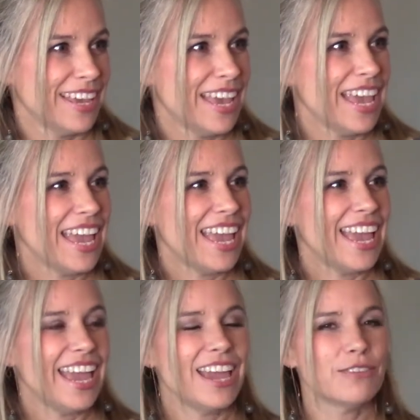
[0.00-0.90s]

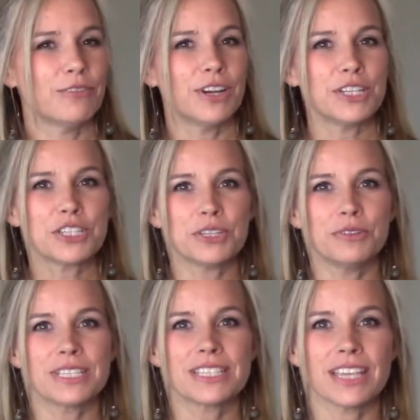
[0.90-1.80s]
Mm. And what she
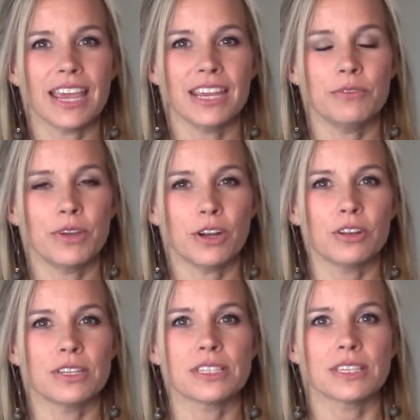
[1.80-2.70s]
was say went
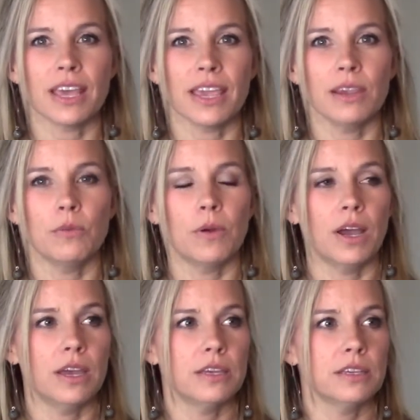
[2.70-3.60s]
on to say
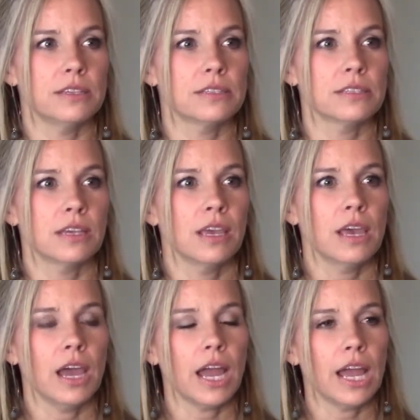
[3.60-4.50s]
was
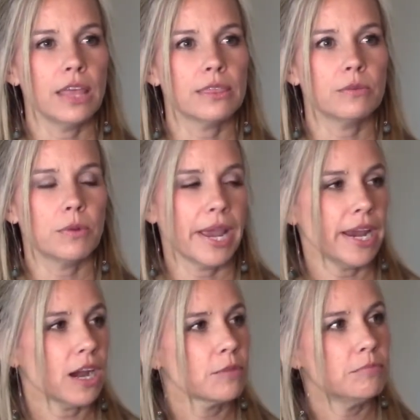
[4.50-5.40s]
the
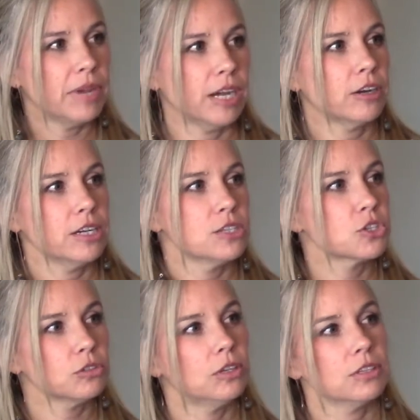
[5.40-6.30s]
way our
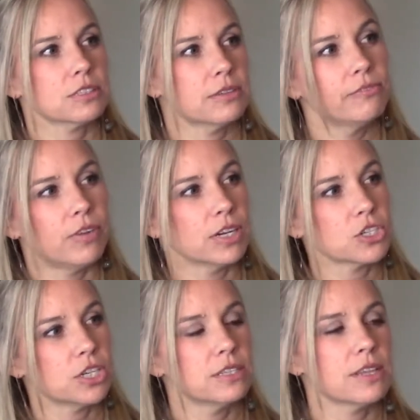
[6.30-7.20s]
marriage looks and
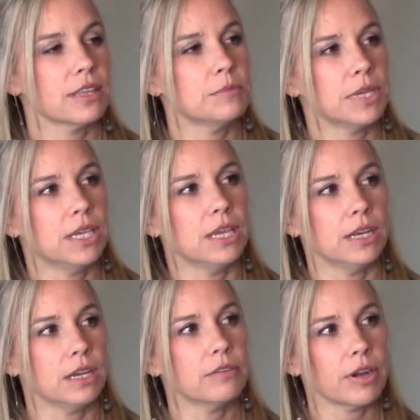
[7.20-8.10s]
functions at the
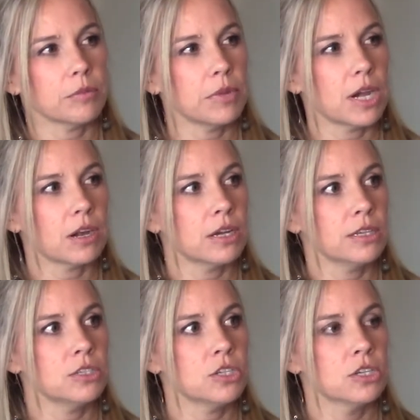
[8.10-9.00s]
beginning of our
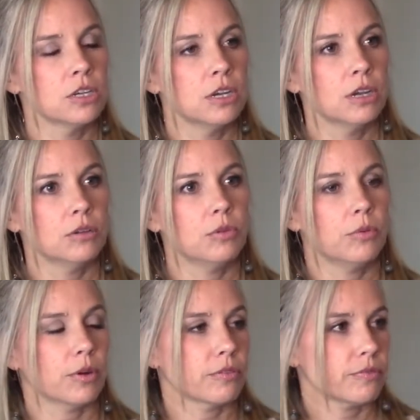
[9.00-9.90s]
marriage when
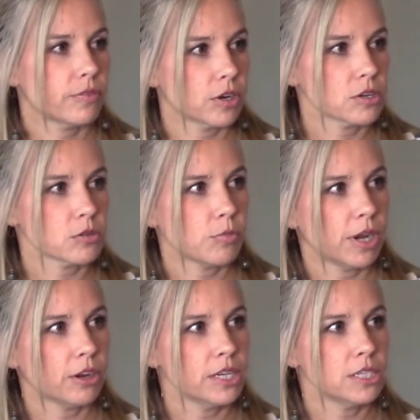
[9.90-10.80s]
we're first
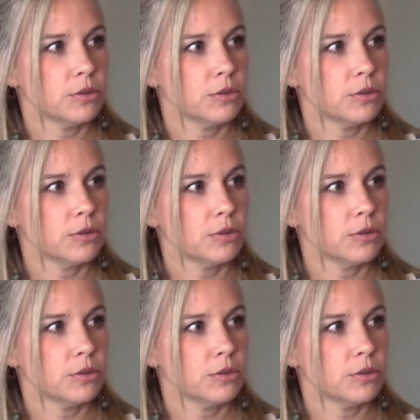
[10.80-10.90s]
married to